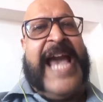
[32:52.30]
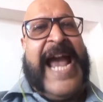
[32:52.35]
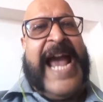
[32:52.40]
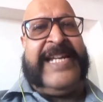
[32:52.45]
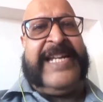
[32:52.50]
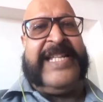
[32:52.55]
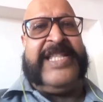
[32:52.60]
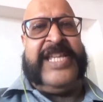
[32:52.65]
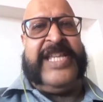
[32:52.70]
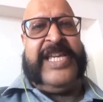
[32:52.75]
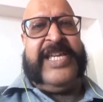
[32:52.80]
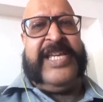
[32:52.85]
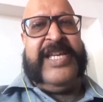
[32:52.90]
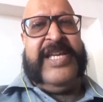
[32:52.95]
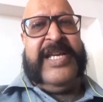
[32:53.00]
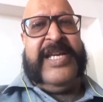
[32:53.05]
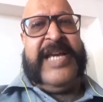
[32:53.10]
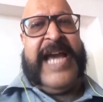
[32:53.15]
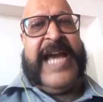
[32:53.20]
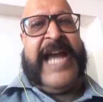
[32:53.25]
Antony.
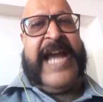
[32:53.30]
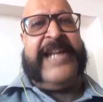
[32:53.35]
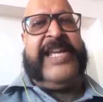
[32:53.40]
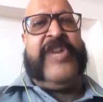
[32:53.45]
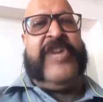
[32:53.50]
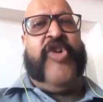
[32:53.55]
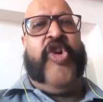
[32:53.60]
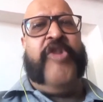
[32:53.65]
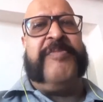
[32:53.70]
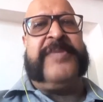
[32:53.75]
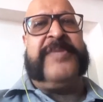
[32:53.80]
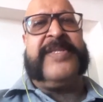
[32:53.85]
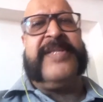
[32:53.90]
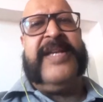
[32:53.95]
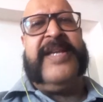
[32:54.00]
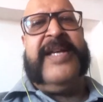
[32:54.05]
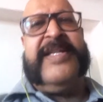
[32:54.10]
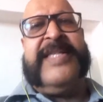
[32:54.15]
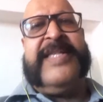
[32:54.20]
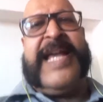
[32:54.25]
And he hopes
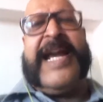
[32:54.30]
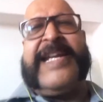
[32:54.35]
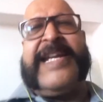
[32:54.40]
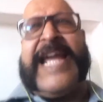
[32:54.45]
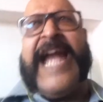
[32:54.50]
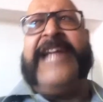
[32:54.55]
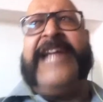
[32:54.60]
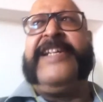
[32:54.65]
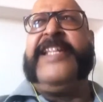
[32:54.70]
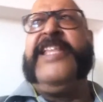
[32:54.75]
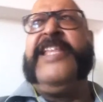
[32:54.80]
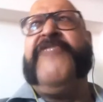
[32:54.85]
that Antony